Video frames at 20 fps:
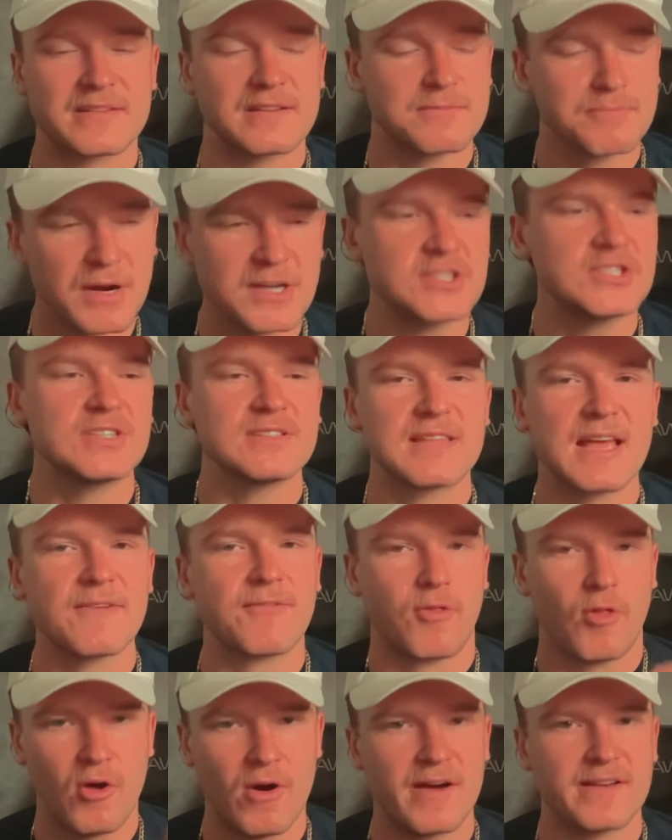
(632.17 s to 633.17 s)
As much as they've
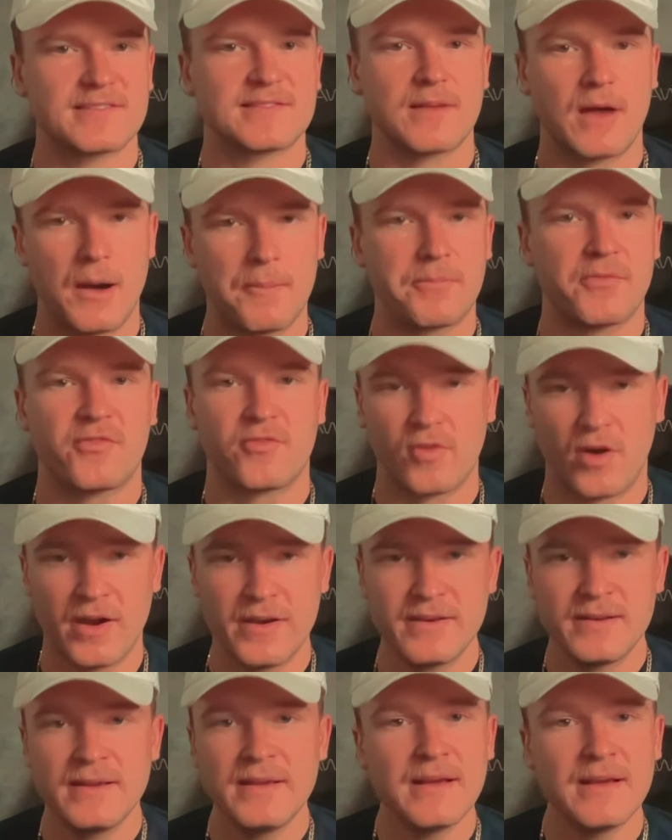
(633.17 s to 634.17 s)
lost up
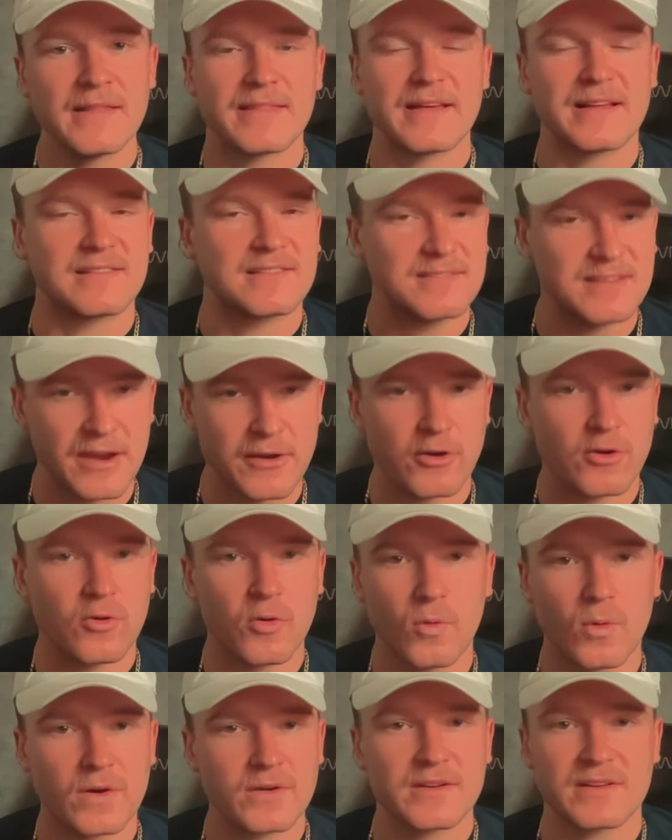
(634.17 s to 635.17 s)
front, that center
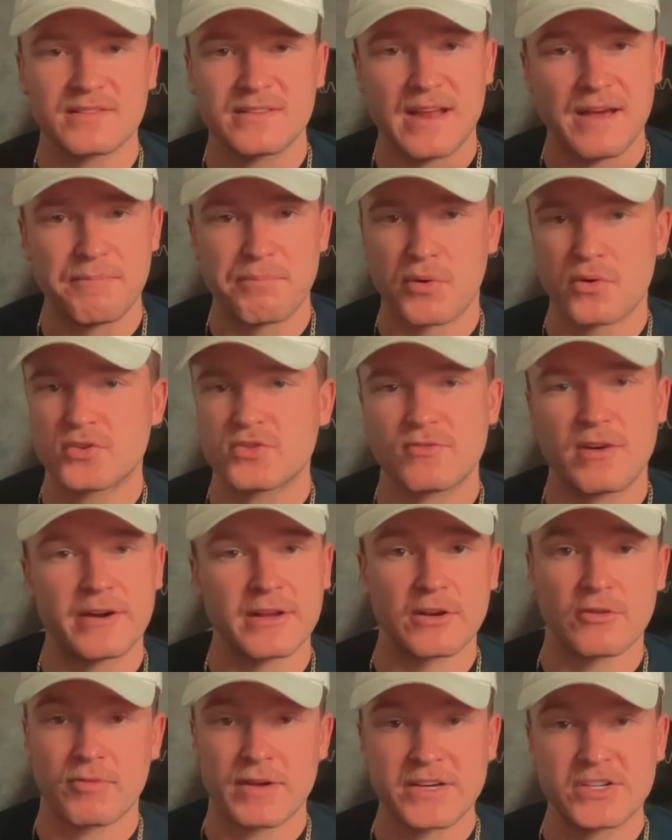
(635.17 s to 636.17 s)
core doesn't have Bergeron
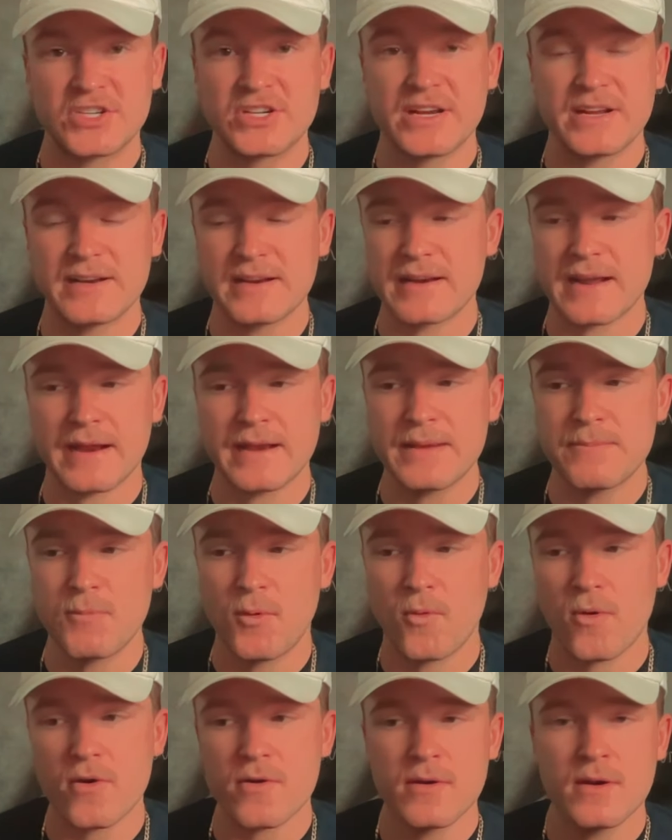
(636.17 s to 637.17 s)
and Krejci in it
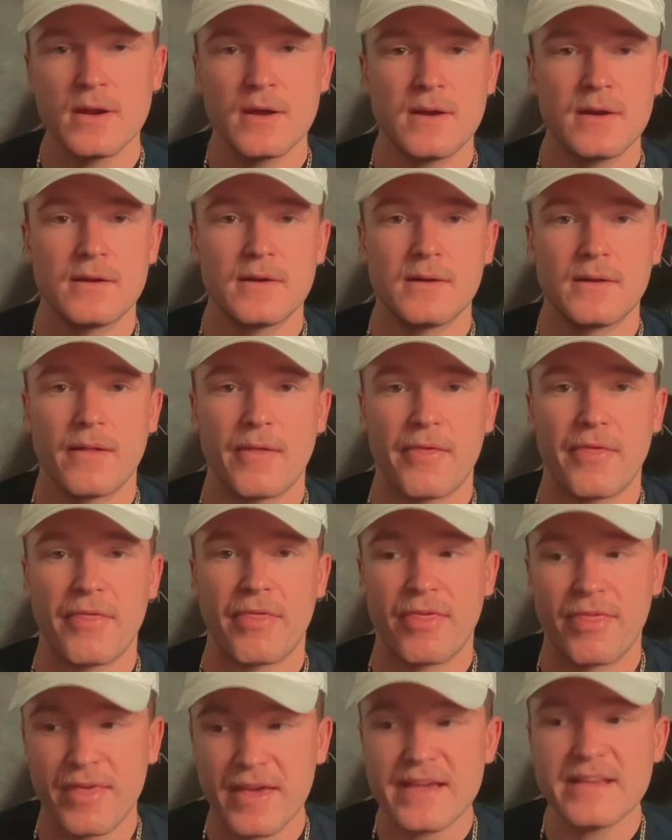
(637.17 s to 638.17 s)
anymore.
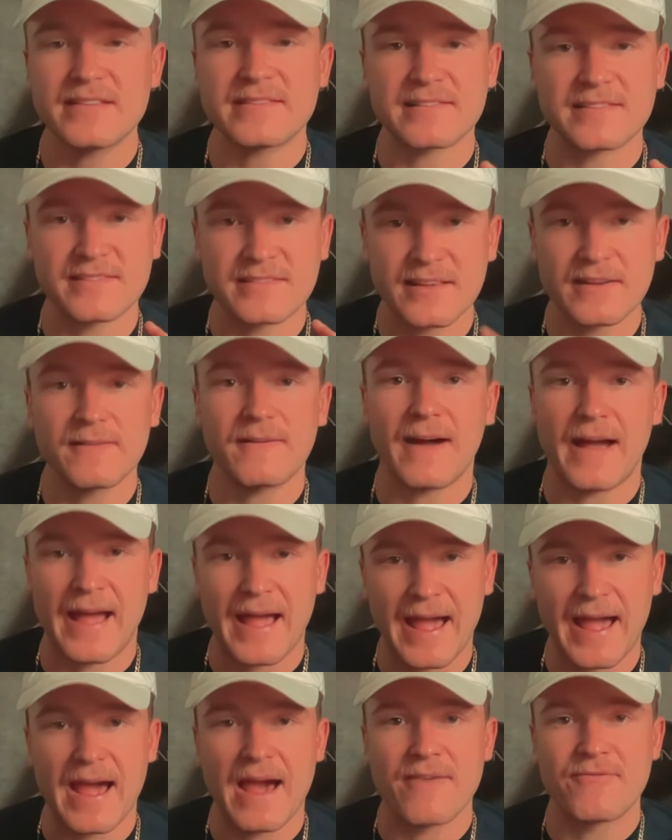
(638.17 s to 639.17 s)
They still
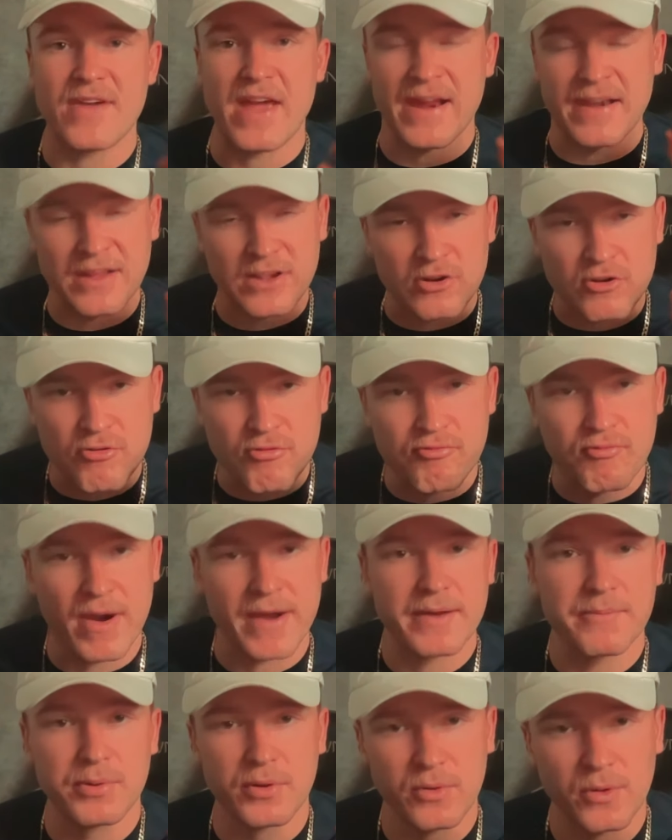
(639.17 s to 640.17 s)
have an
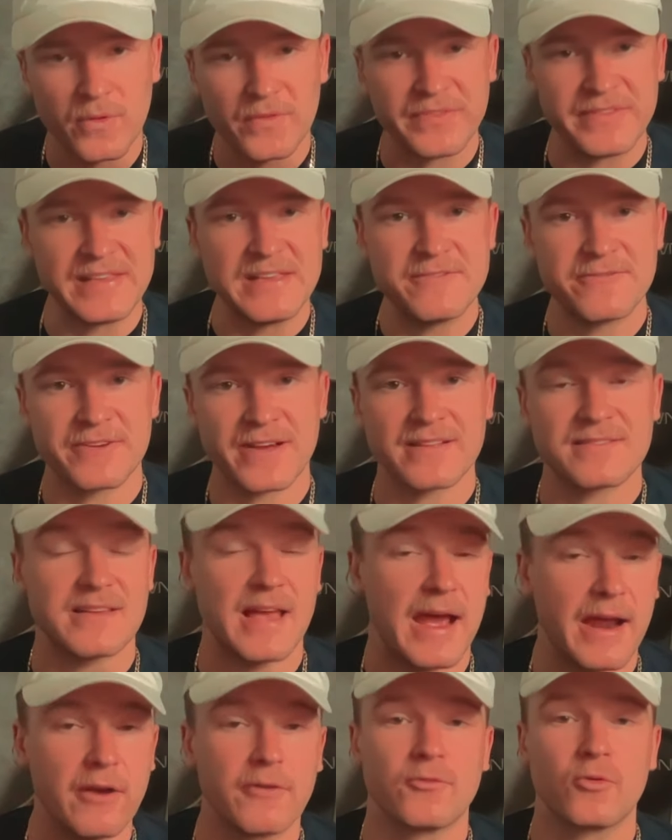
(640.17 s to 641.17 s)
incredible defense
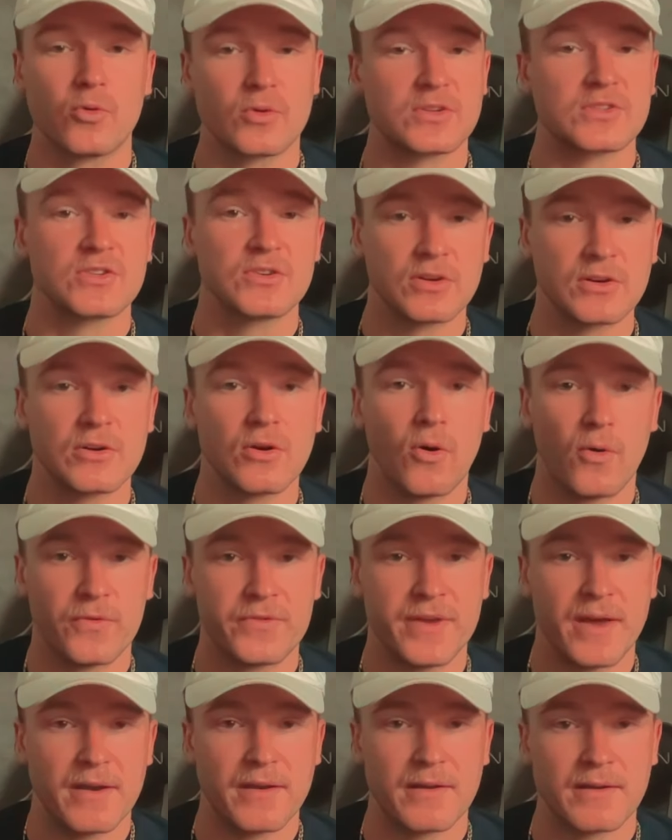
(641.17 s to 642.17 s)
and, of course, good
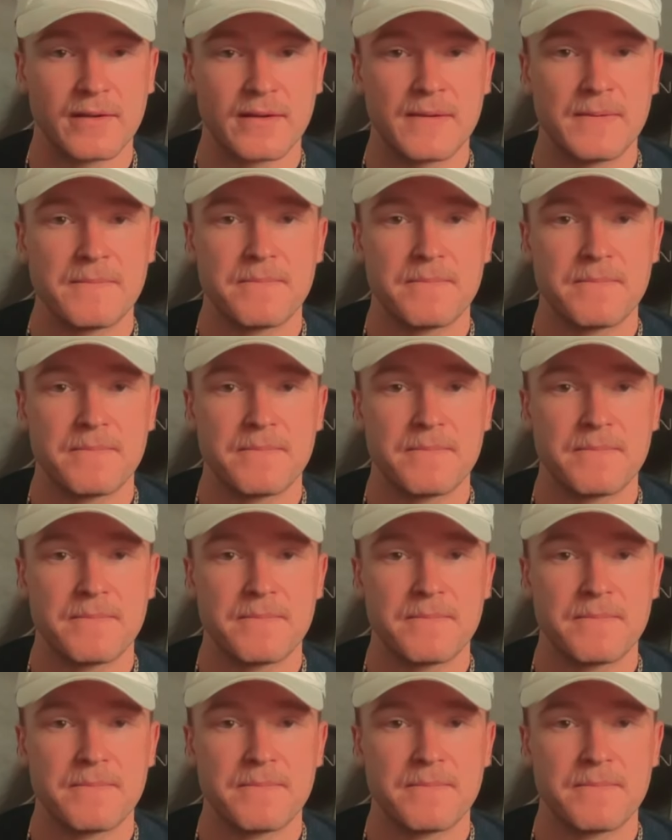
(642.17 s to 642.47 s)
goaltending.